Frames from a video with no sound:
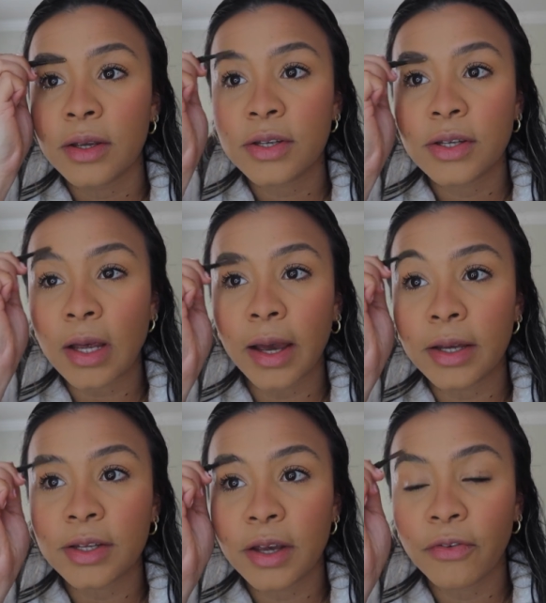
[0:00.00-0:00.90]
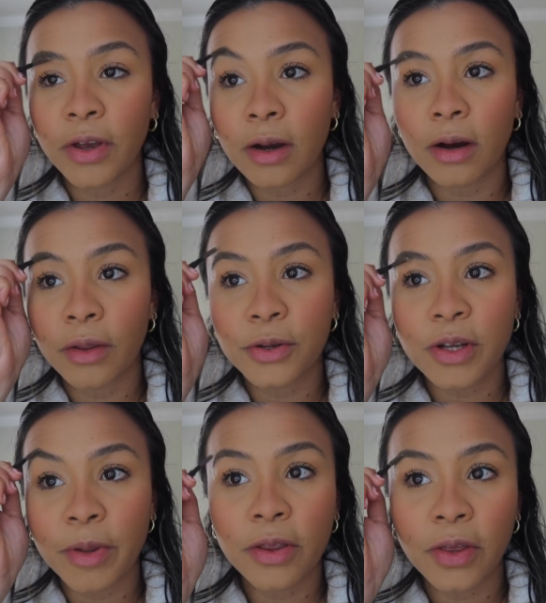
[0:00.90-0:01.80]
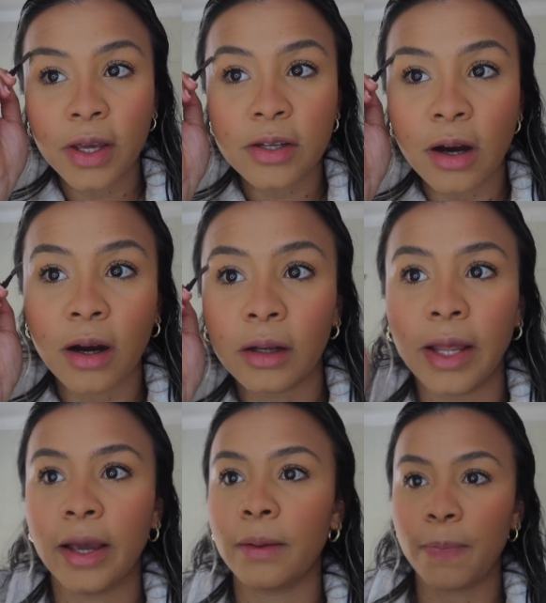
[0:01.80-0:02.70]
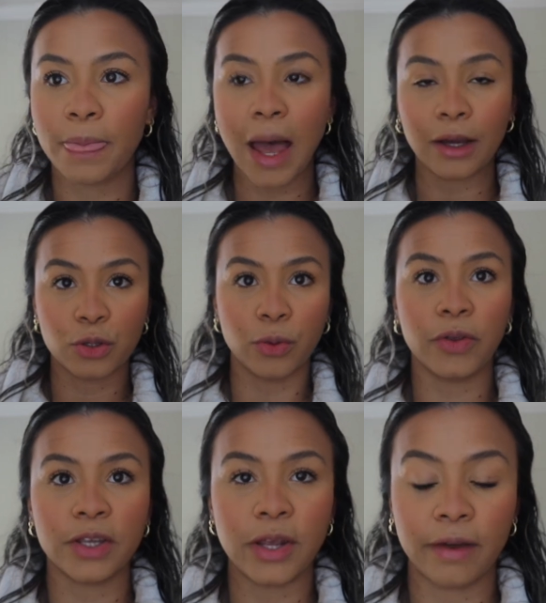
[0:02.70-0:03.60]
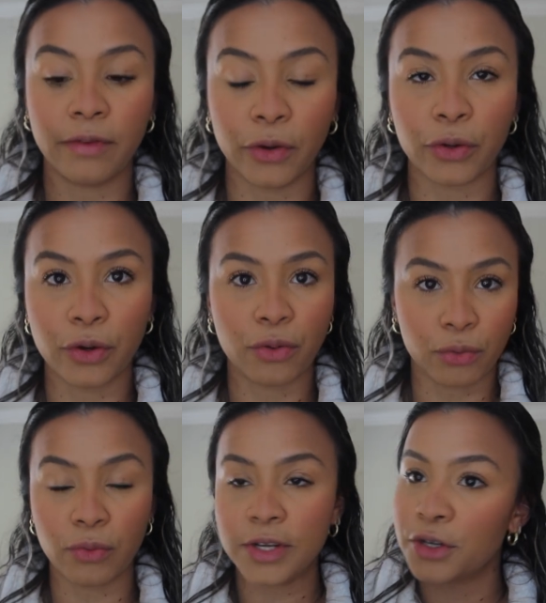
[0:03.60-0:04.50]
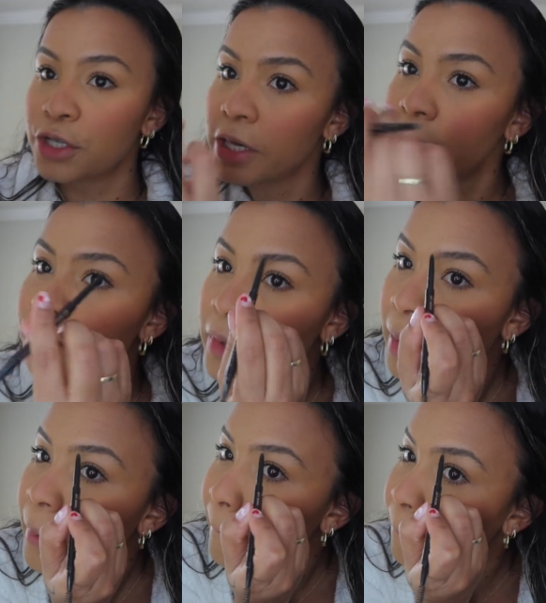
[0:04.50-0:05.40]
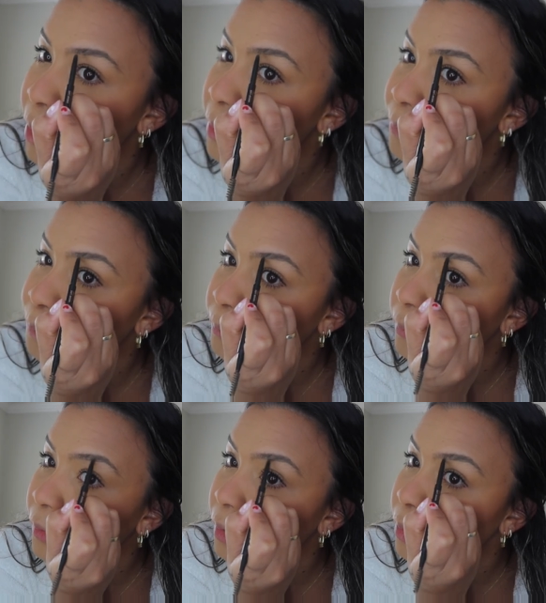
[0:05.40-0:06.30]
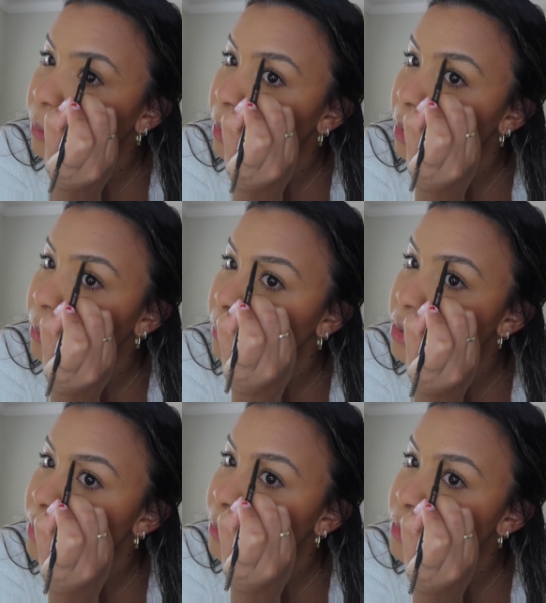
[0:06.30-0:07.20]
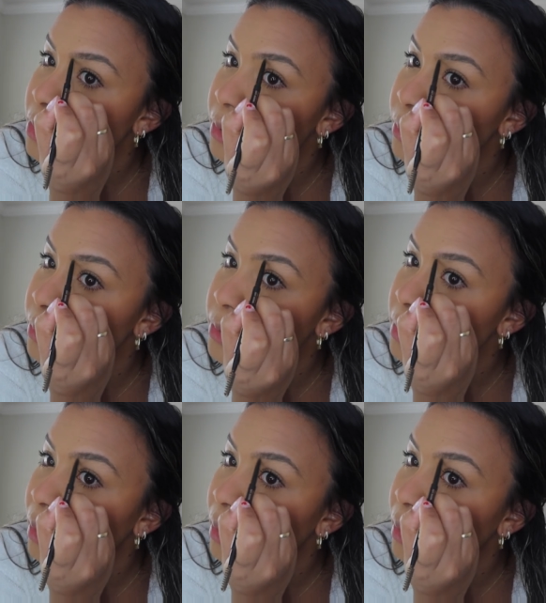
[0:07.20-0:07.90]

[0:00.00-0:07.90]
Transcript: scientific, although some of the things are like actual things that I've learned through researching, but you are only supposed to lose